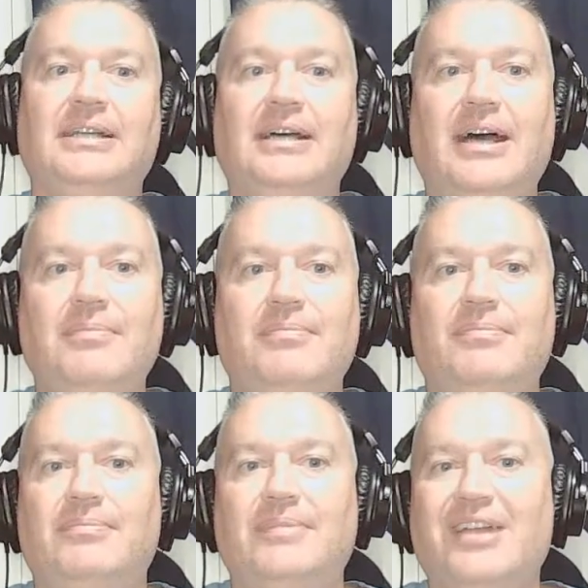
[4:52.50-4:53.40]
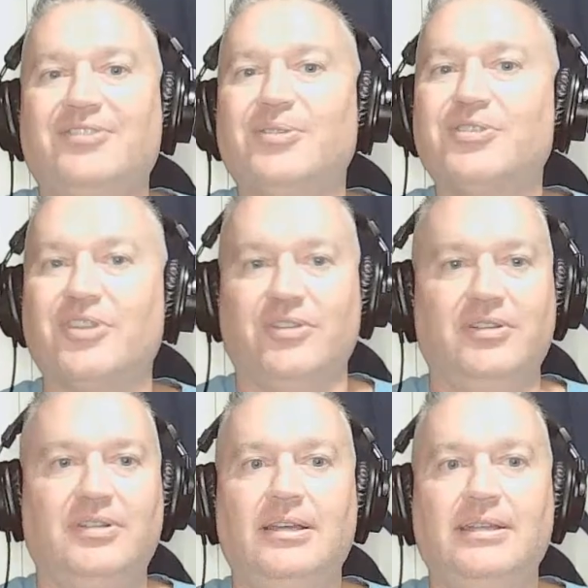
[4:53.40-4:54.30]
I'm not so sure.
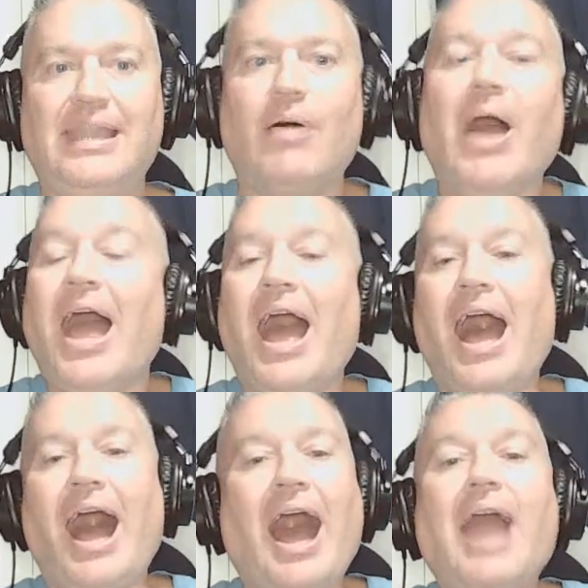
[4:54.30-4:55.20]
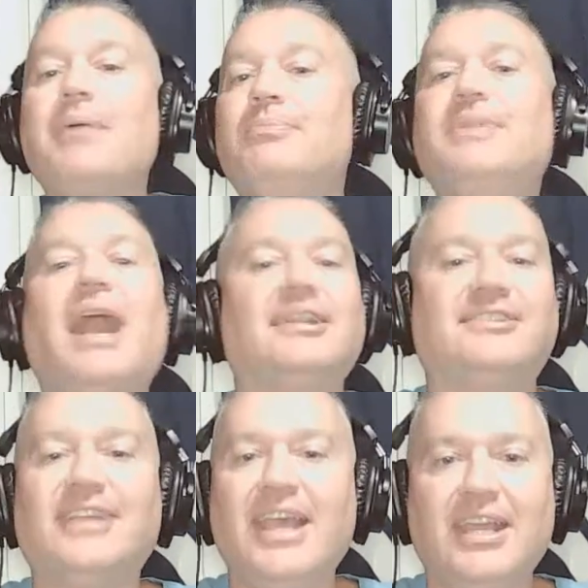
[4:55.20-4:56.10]
Now, I am not
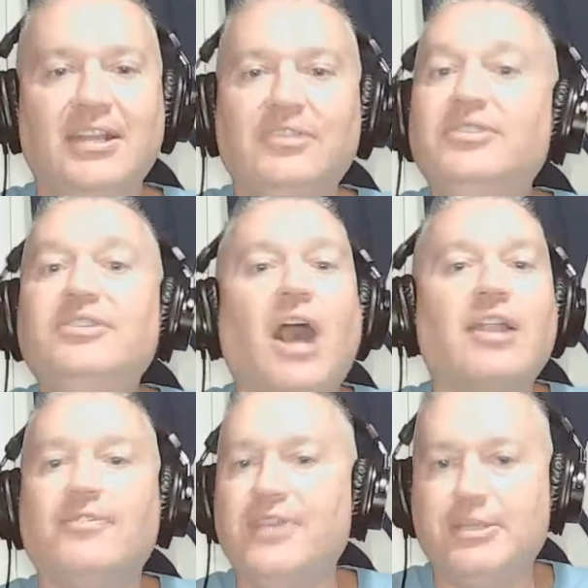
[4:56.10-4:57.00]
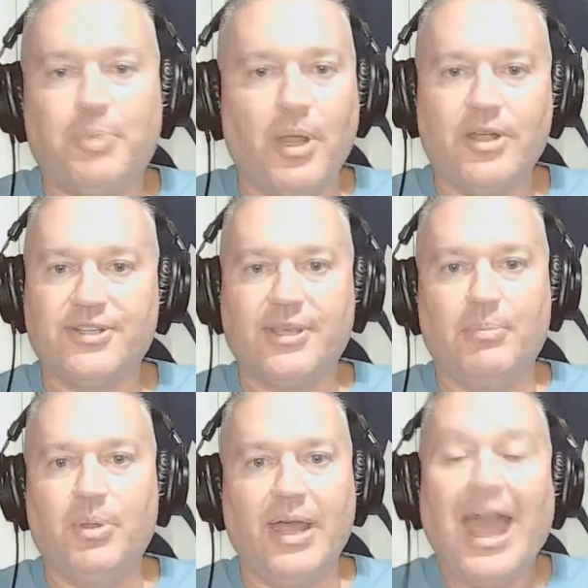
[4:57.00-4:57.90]
saying none of these players can
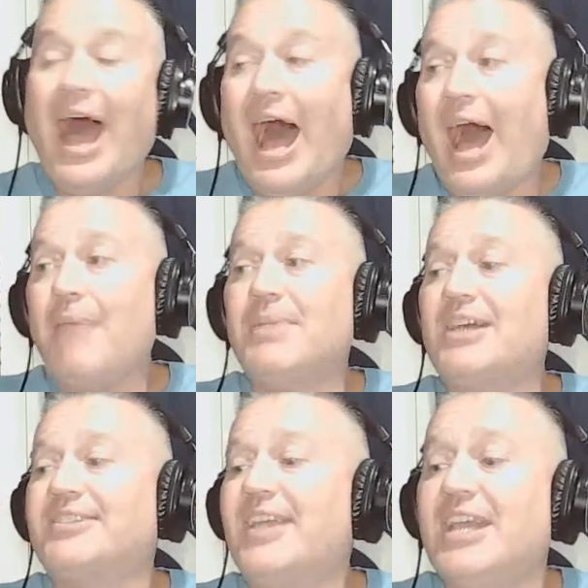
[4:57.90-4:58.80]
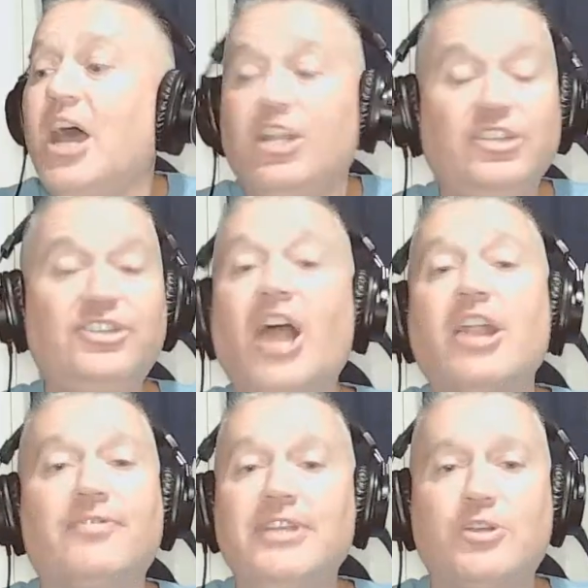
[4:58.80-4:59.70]
play. I'm not saying
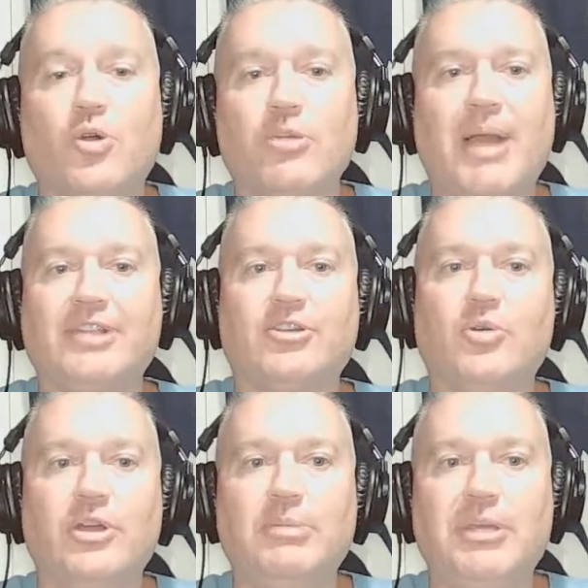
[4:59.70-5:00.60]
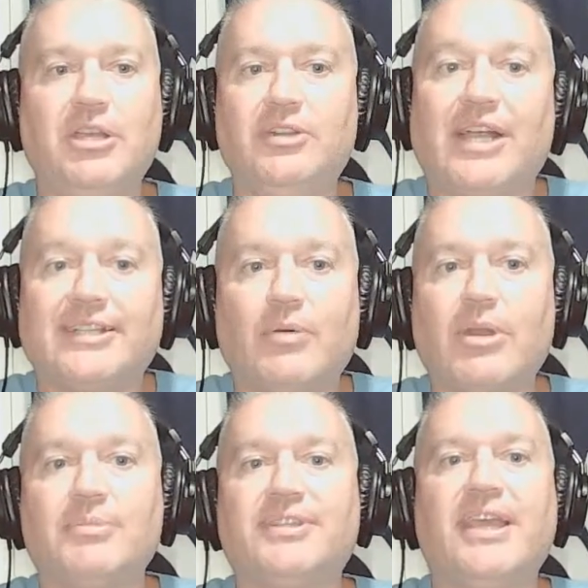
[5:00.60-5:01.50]
none of these quarterbacks are going to be good. That's not what
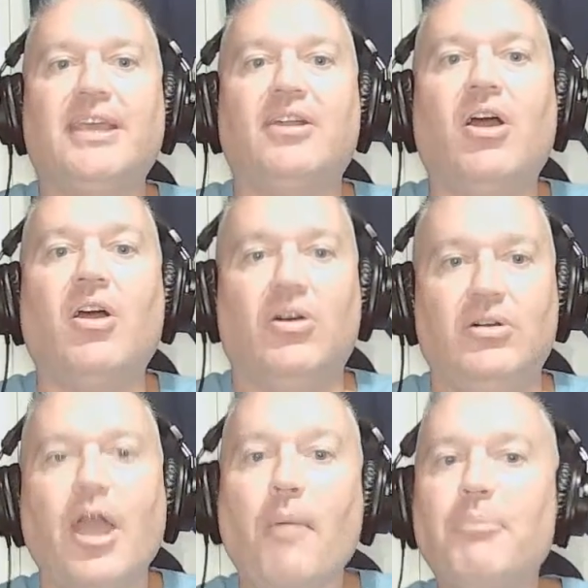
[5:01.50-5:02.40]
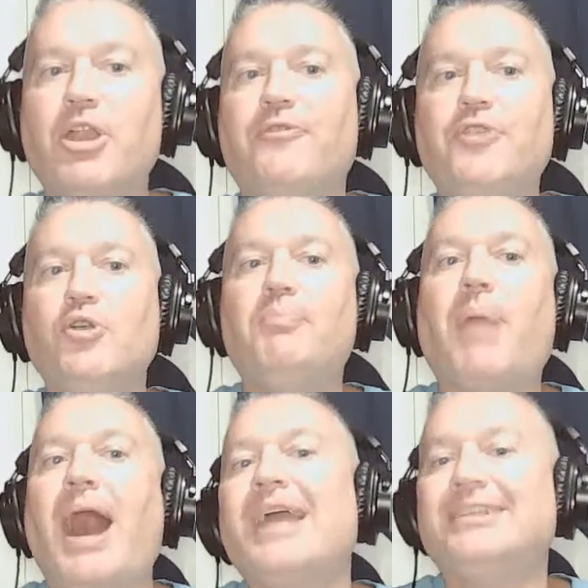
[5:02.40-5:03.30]
I'm saying at all. But if you
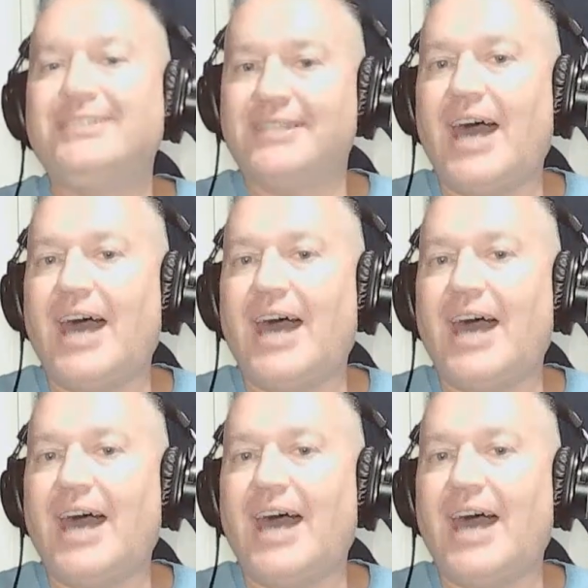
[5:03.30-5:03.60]
buy into the